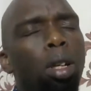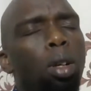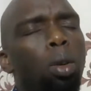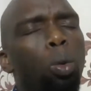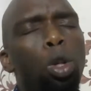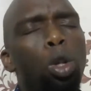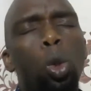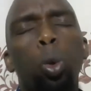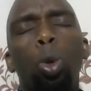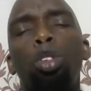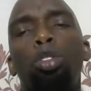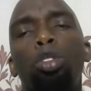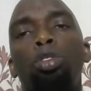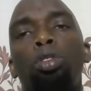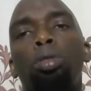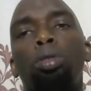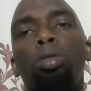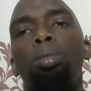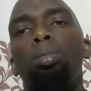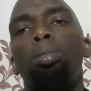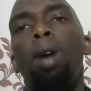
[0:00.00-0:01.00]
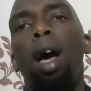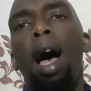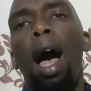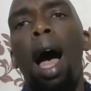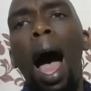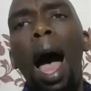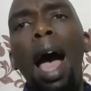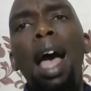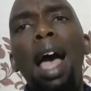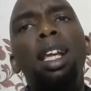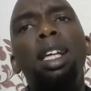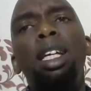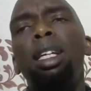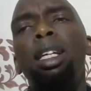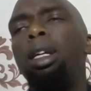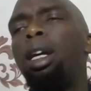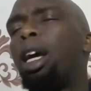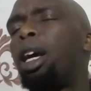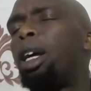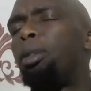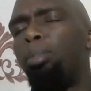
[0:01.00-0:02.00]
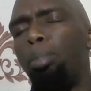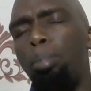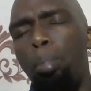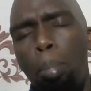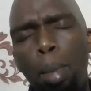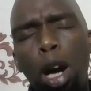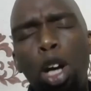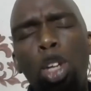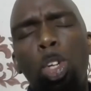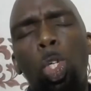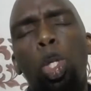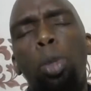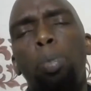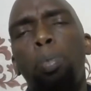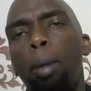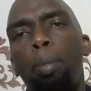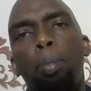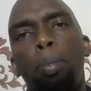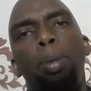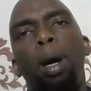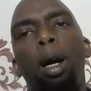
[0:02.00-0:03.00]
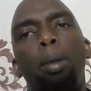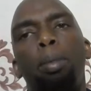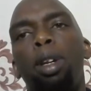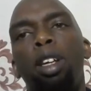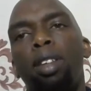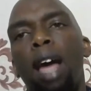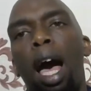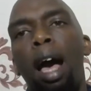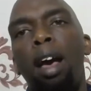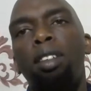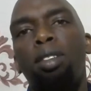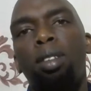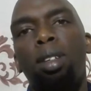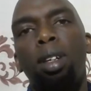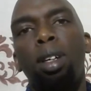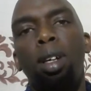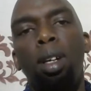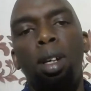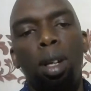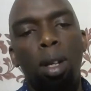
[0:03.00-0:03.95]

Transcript: which was highly and much publicized,